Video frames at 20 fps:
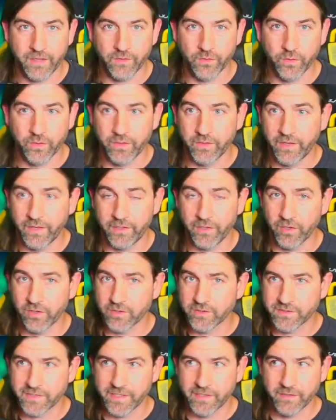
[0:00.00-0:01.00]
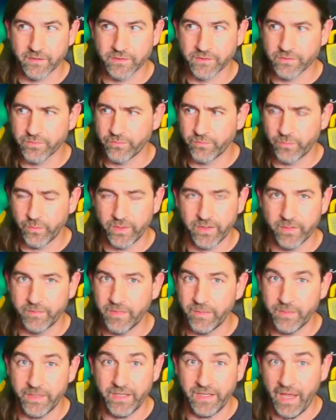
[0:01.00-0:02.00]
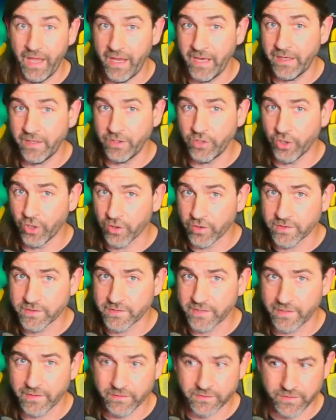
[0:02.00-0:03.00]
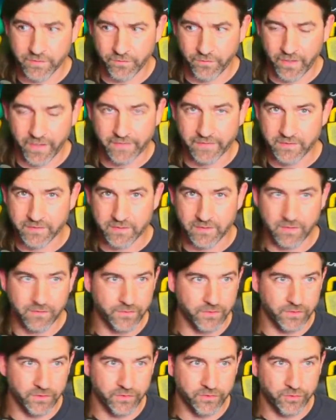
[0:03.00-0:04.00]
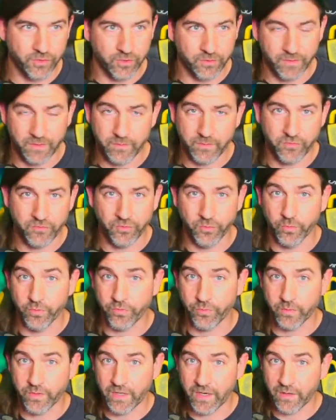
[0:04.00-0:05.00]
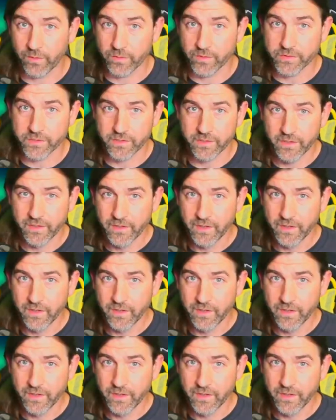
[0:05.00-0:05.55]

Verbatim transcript: looking at yard sales. We did maybe eight yard sales to find this stuff. It only took maybe two or three hours.